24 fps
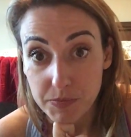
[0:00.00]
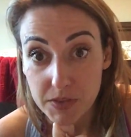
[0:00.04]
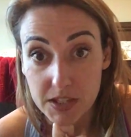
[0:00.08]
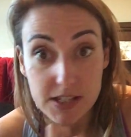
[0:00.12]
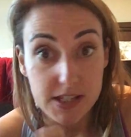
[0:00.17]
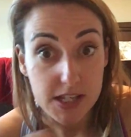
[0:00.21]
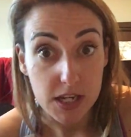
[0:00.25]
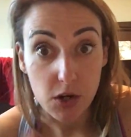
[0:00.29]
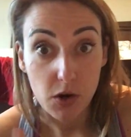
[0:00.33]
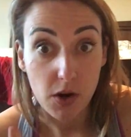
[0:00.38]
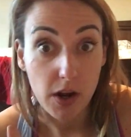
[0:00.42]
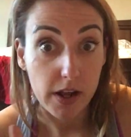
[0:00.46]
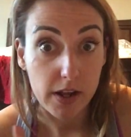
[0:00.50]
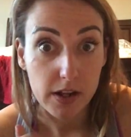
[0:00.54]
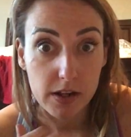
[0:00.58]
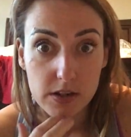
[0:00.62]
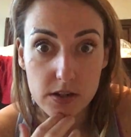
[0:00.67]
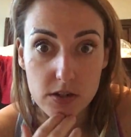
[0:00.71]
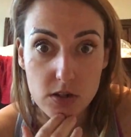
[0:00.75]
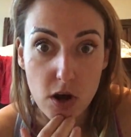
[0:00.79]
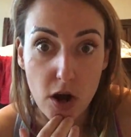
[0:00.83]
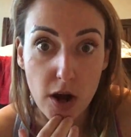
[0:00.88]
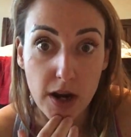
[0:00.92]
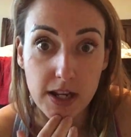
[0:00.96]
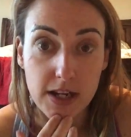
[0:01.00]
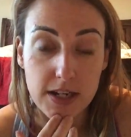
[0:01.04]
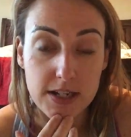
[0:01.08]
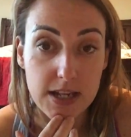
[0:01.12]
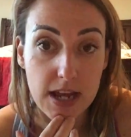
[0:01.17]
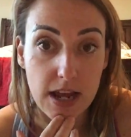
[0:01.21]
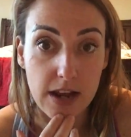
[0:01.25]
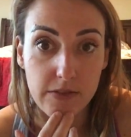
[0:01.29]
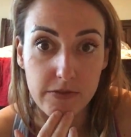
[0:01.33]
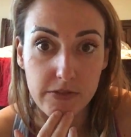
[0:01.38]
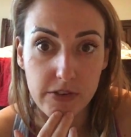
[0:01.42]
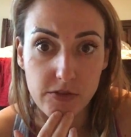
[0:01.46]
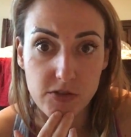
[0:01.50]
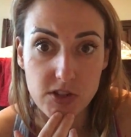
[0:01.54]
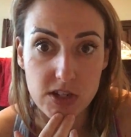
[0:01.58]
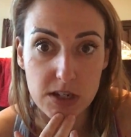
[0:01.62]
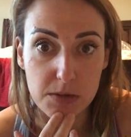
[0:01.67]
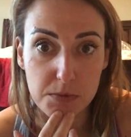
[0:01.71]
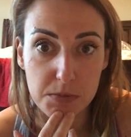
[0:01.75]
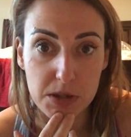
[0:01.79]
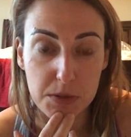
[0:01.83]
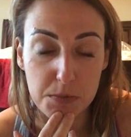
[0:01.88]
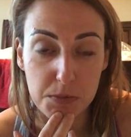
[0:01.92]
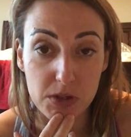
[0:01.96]
Say you're talking to 10,
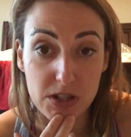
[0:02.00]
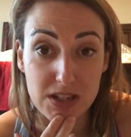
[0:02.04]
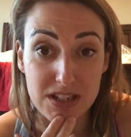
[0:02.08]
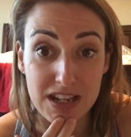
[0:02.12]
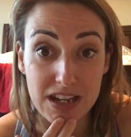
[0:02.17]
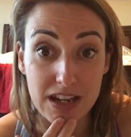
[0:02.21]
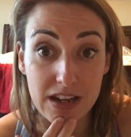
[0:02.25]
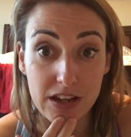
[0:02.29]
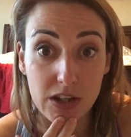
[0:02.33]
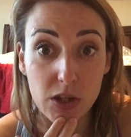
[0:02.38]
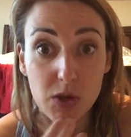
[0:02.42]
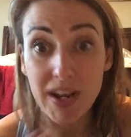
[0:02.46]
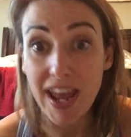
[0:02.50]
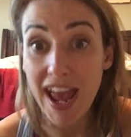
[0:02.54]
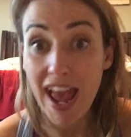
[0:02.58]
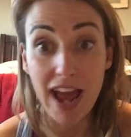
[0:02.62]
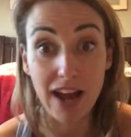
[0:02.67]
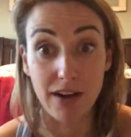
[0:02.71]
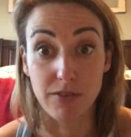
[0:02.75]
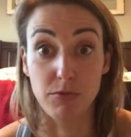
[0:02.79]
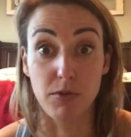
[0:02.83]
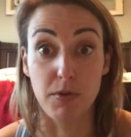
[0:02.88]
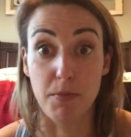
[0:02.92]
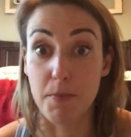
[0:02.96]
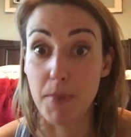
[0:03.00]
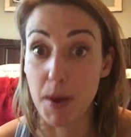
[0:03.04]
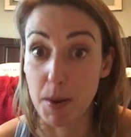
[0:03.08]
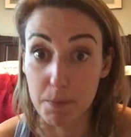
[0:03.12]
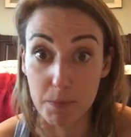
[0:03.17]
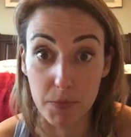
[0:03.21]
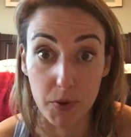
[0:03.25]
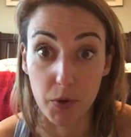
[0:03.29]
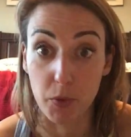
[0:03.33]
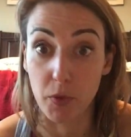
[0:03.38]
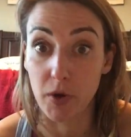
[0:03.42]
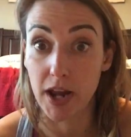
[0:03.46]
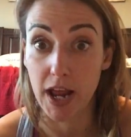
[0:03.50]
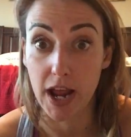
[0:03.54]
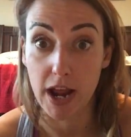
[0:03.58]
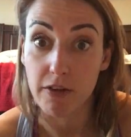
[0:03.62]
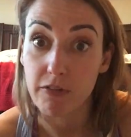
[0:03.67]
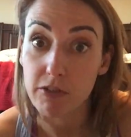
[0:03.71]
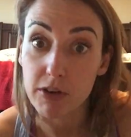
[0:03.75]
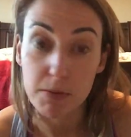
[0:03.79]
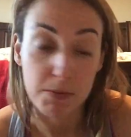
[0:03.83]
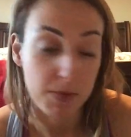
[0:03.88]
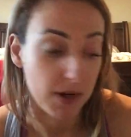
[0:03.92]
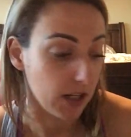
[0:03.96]
15 people a day. You can't remember what
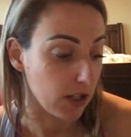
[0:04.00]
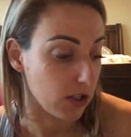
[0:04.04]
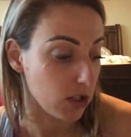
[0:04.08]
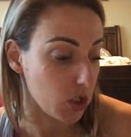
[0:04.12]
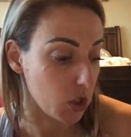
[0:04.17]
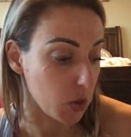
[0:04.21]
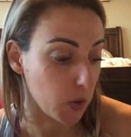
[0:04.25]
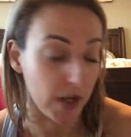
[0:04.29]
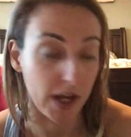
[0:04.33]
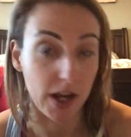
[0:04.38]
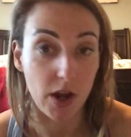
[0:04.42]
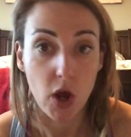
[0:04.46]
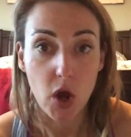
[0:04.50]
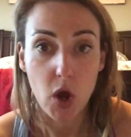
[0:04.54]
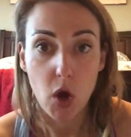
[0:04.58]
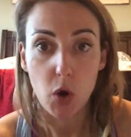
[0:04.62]
everybody's doing.